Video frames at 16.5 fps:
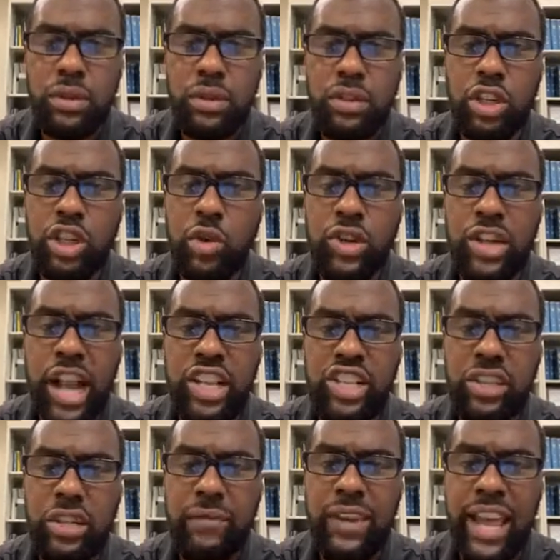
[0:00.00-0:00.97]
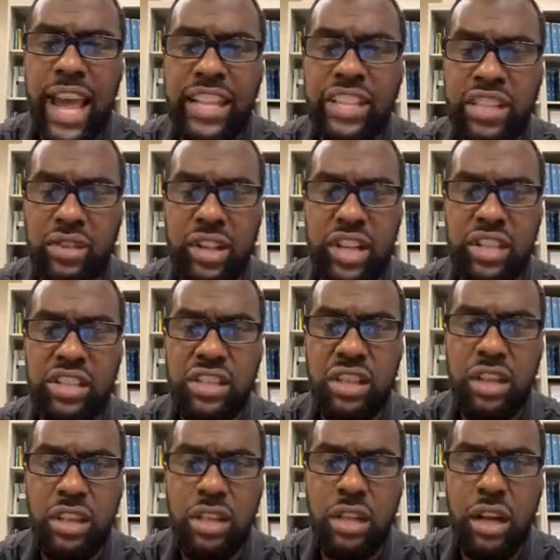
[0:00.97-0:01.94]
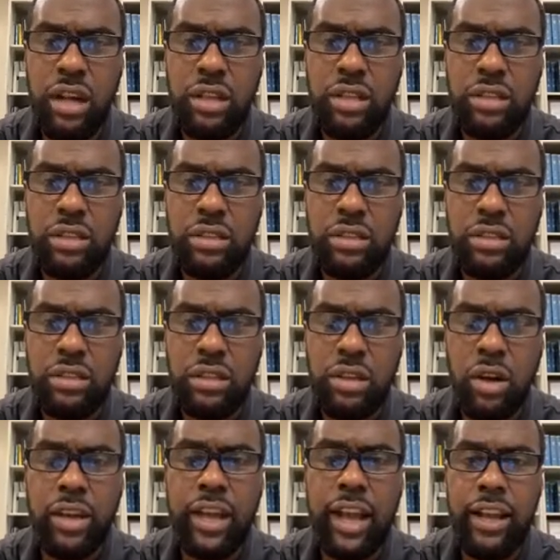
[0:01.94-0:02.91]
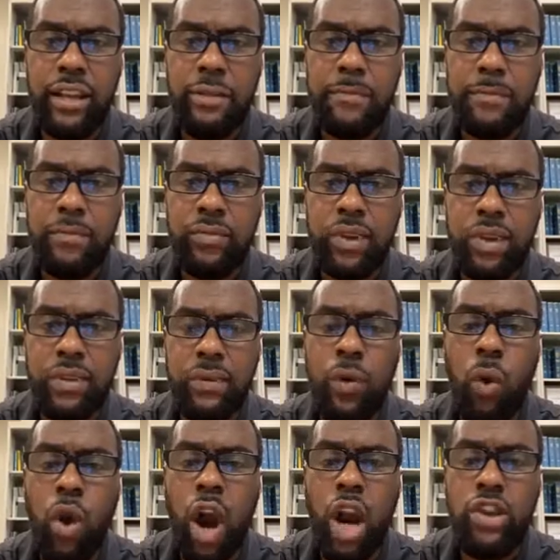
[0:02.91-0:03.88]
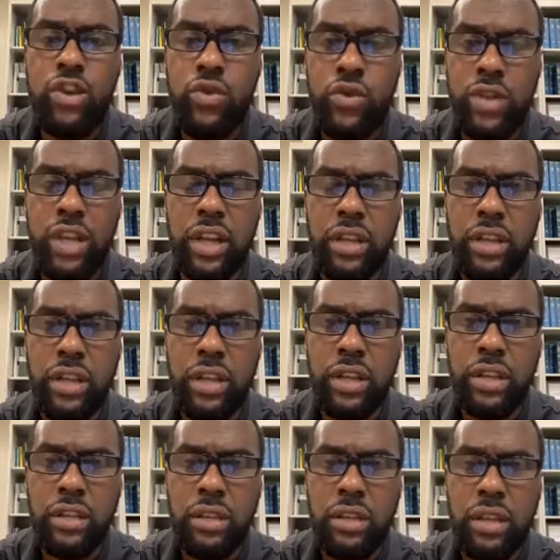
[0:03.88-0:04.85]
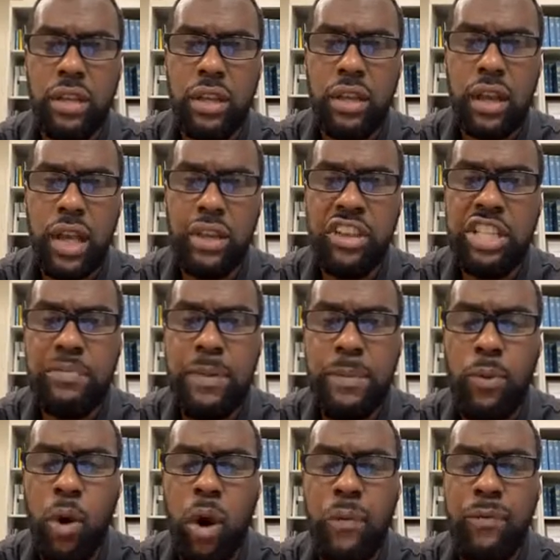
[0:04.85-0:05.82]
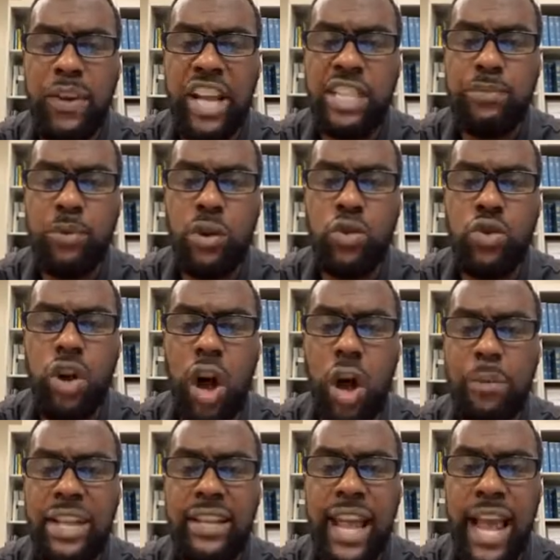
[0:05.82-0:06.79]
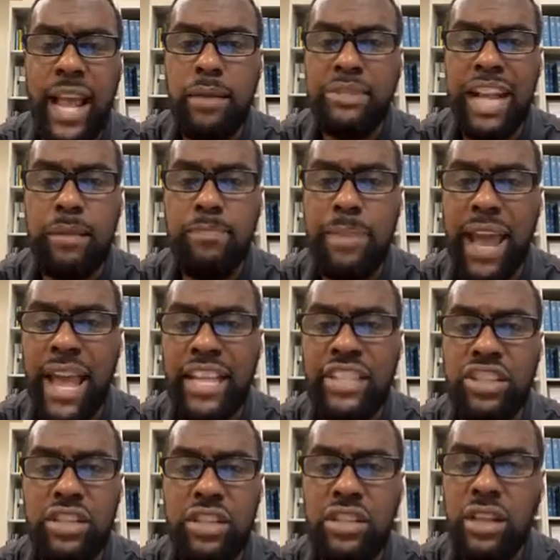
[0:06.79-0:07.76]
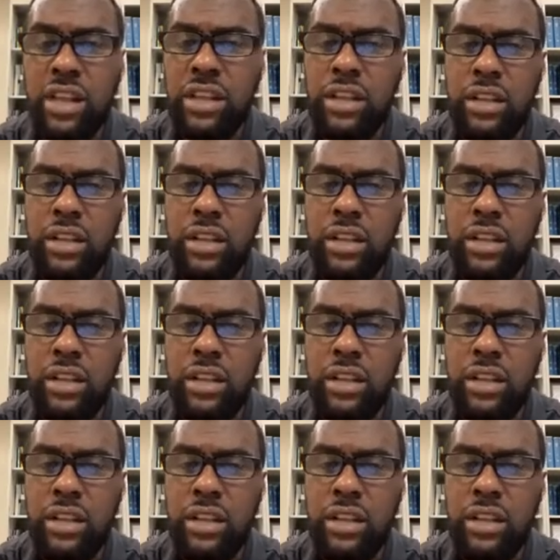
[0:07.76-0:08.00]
the creation of excellence. Okay? For our union. And these people on Facebook who call me names like bastard,